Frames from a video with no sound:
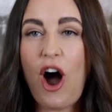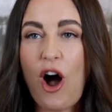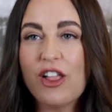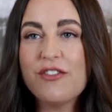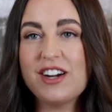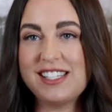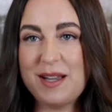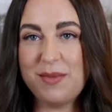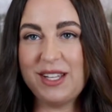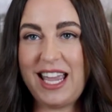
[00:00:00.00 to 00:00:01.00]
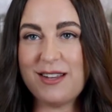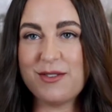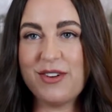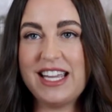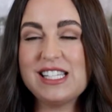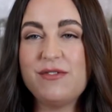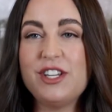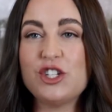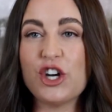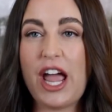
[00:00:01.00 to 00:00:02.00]
All of our sample engagement rings
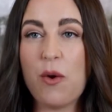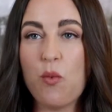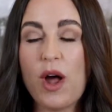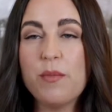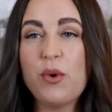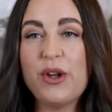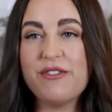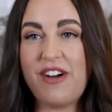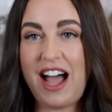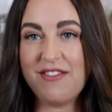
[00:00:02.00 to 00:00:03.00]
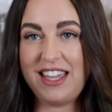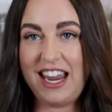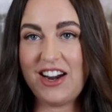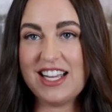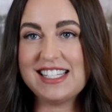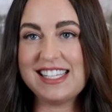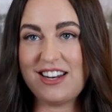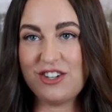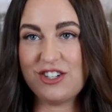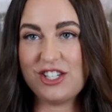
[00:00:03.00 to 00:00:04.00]
feature a 1.5 carat
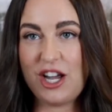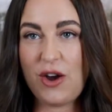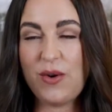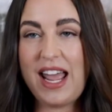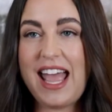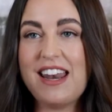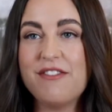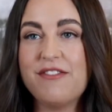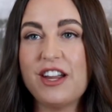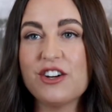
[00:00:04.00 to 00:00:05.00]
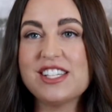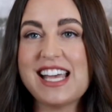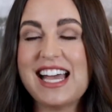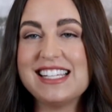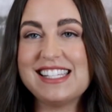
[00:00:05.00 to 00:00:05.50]
center stone and a finger size